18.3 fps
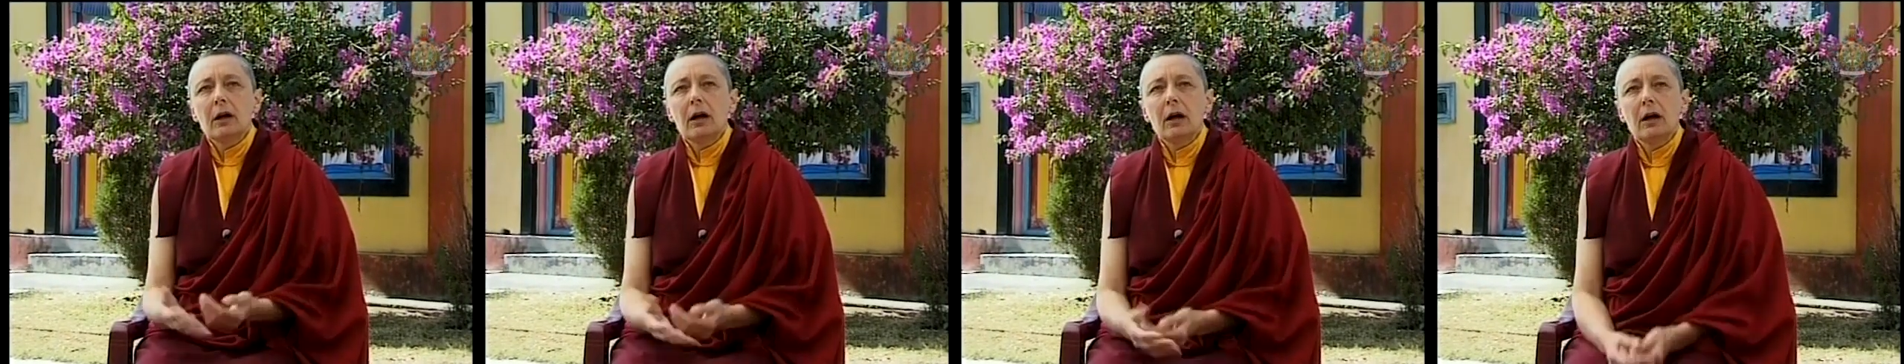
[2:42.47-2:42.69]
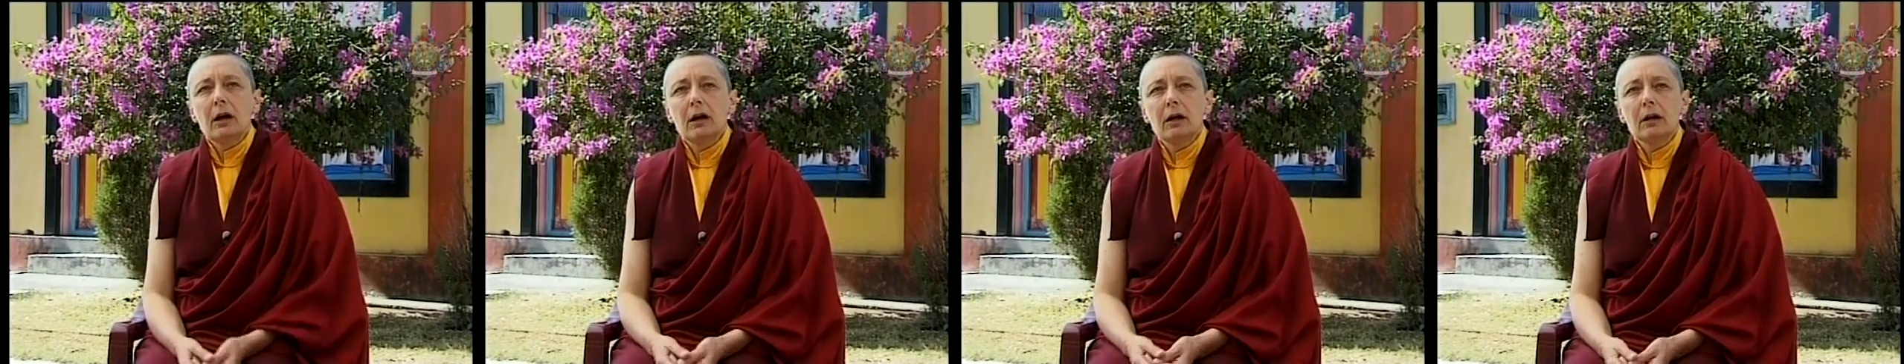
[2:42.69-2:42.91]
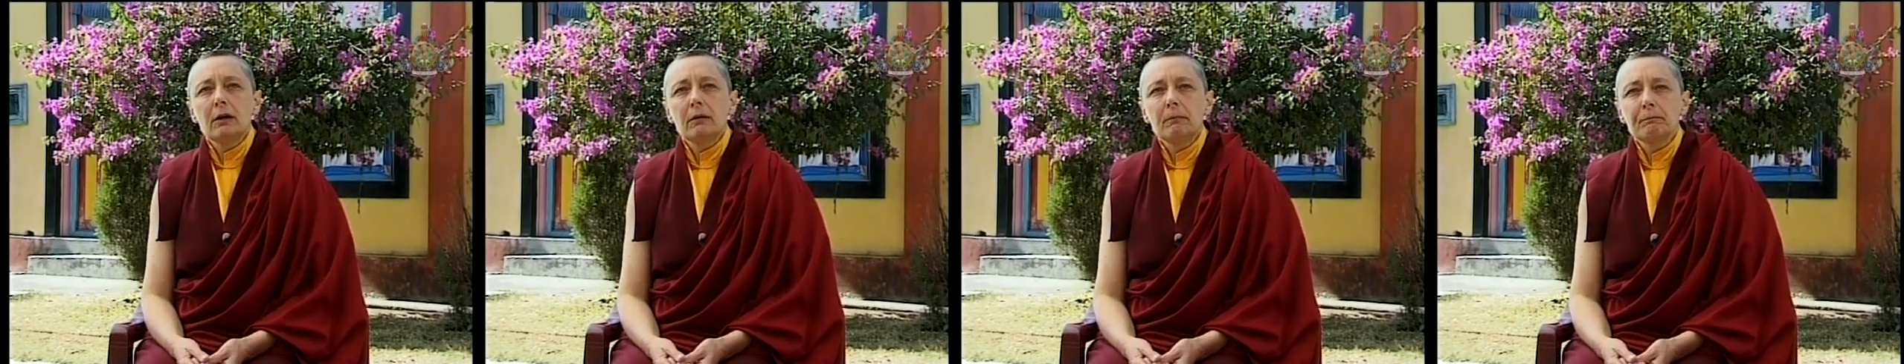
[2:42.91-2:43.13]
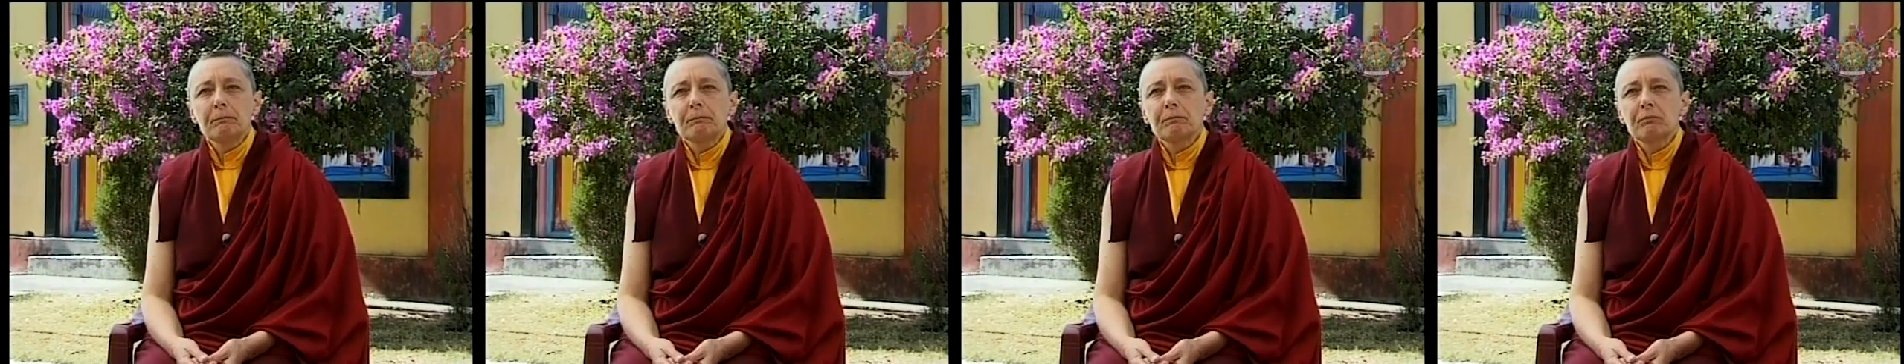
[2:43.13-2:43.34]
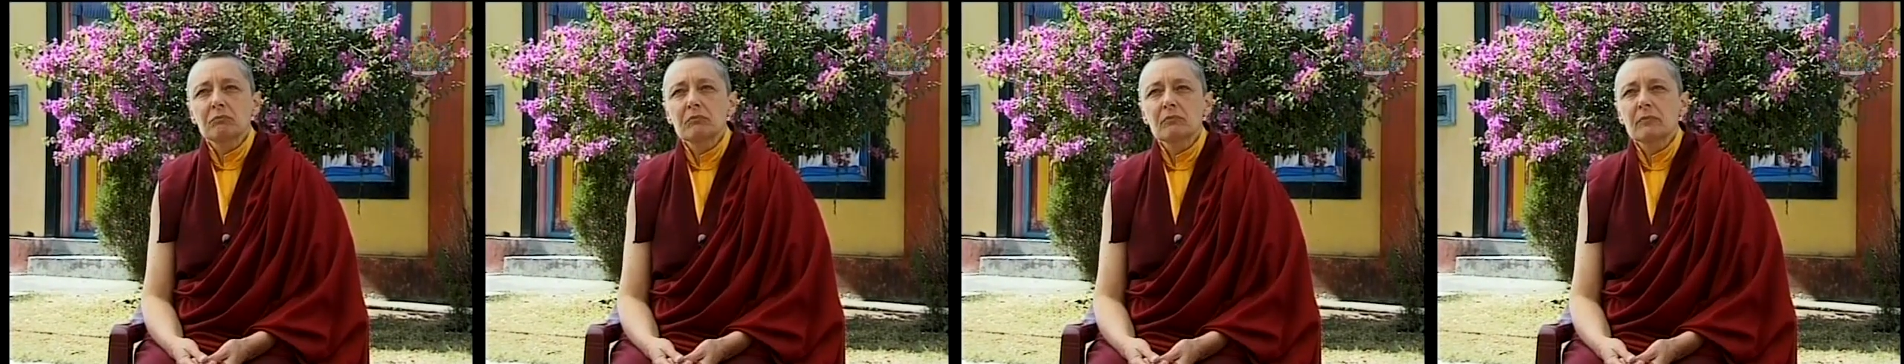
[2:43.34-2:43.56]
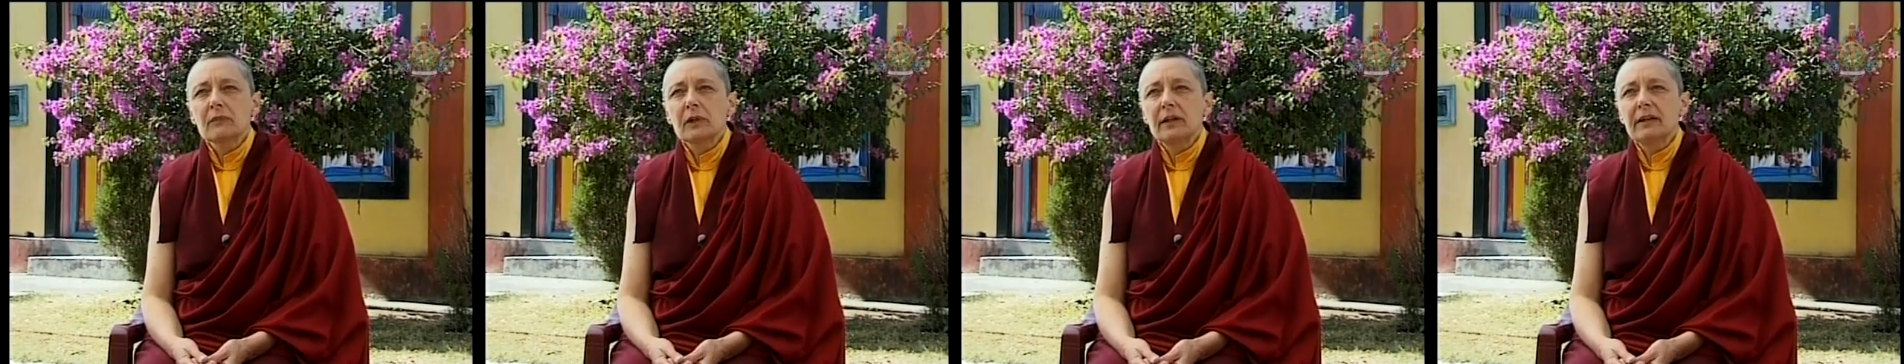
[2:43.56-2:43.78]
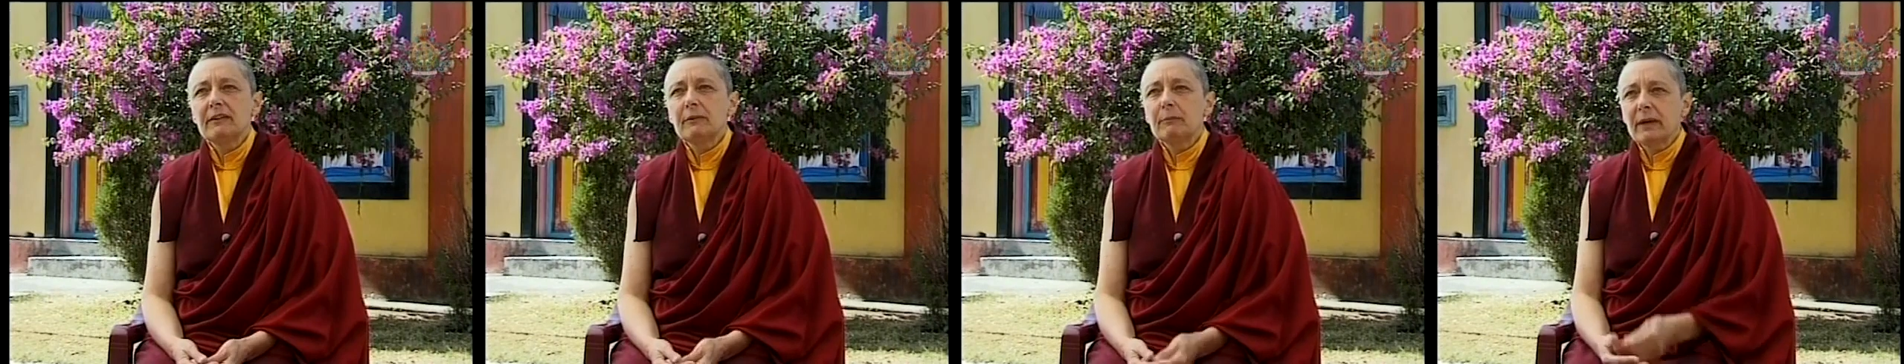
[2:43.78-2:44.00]
in
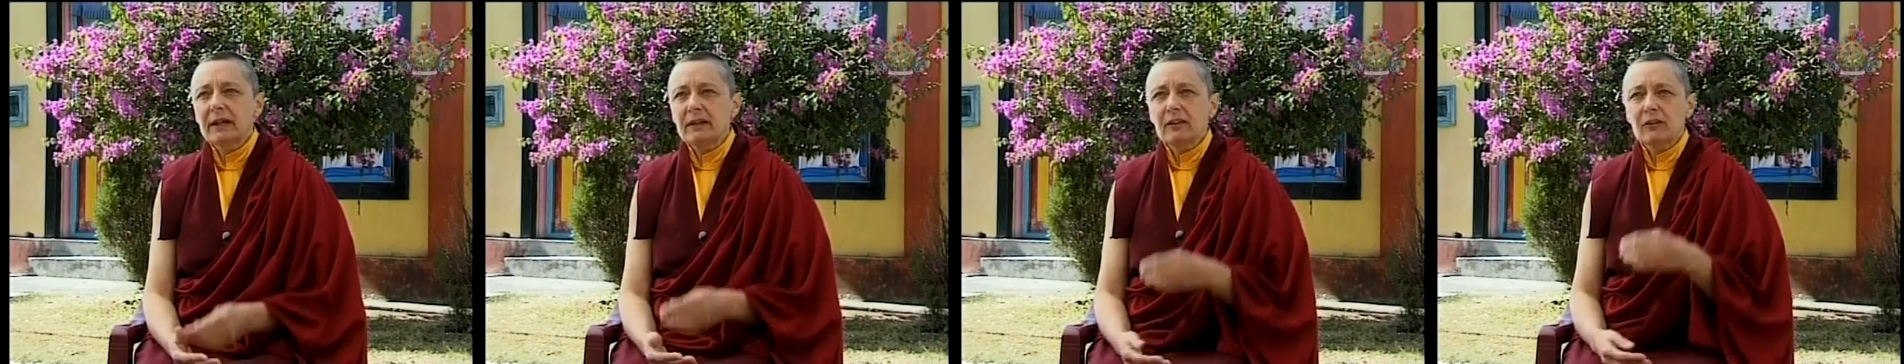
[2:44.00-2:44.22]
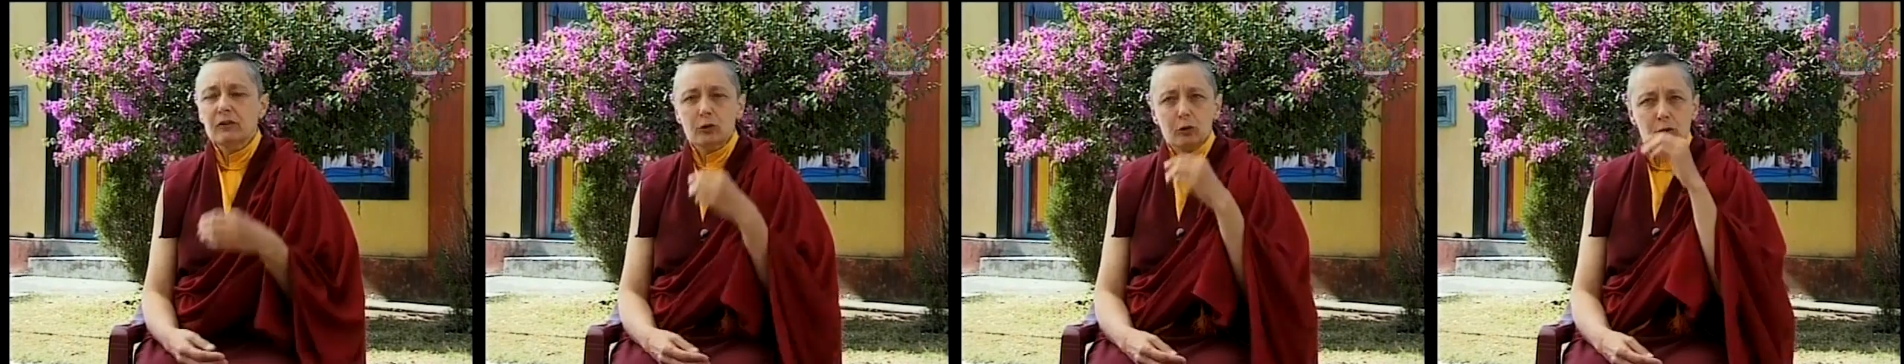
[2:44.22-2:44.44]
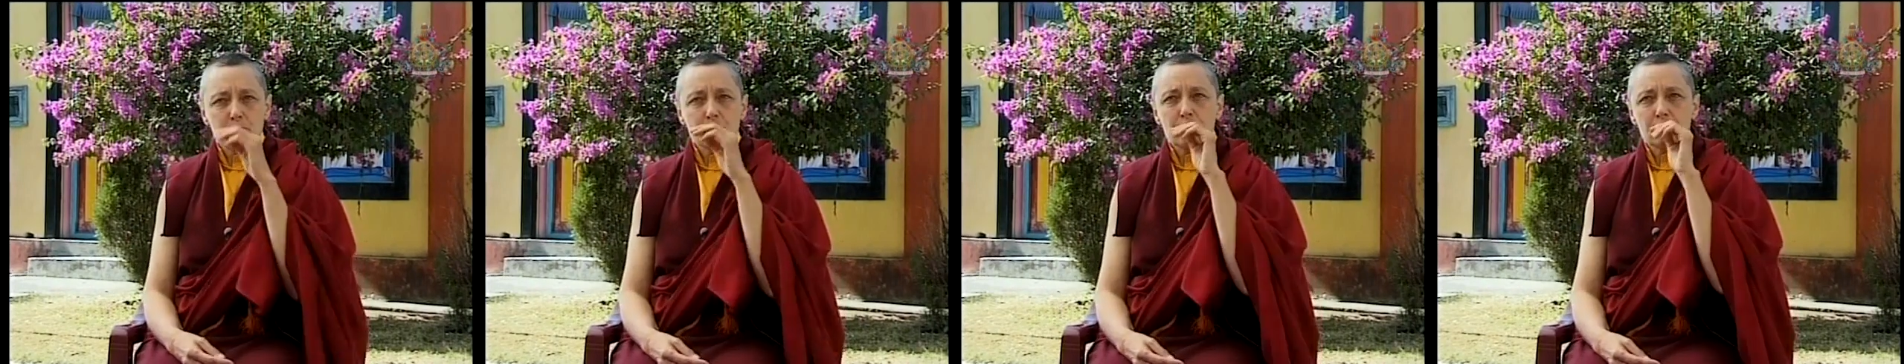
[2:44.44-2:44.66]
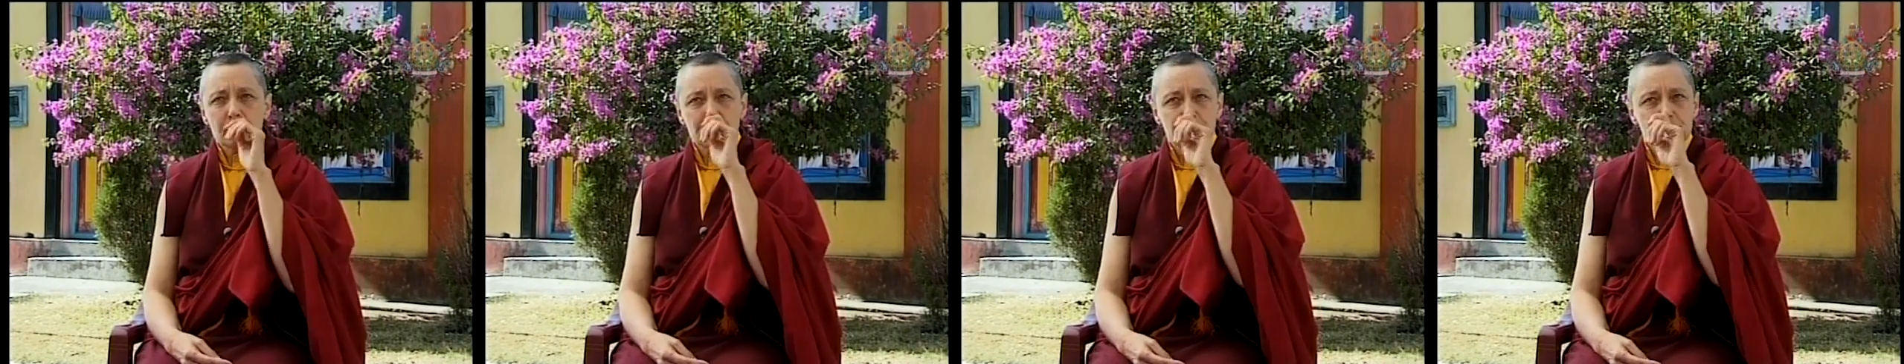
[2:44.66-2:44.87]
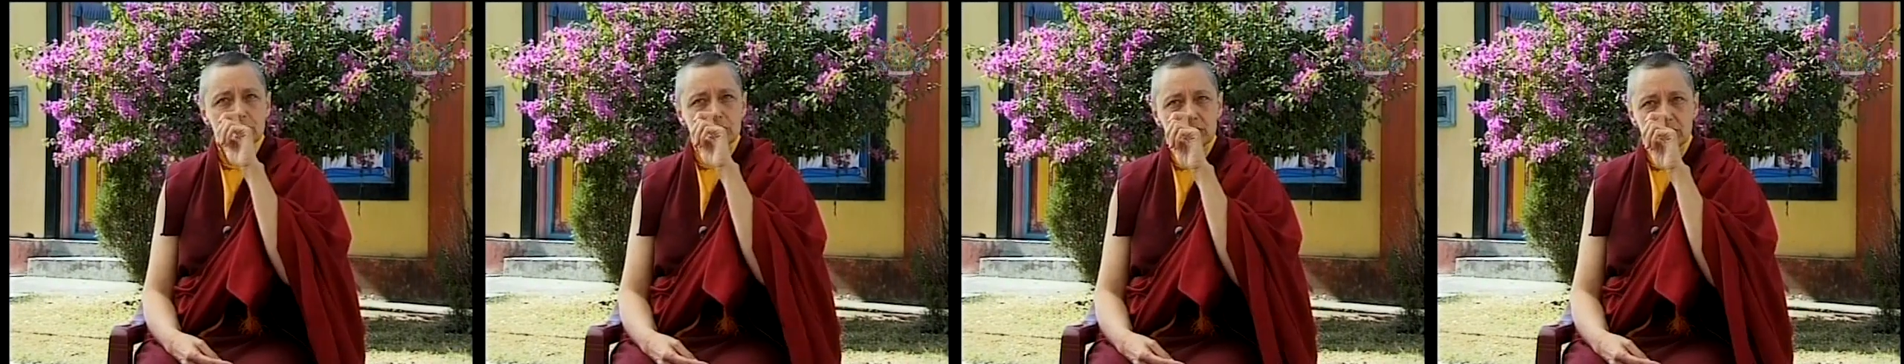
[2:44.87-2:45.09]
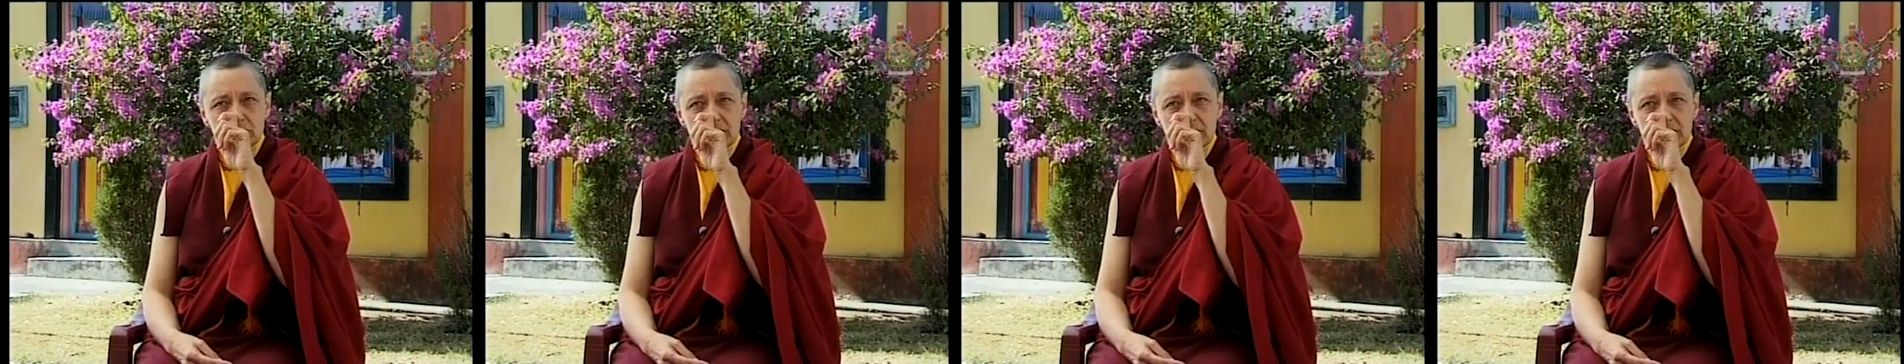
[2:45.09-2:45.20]
Tibetan it's called ngotro.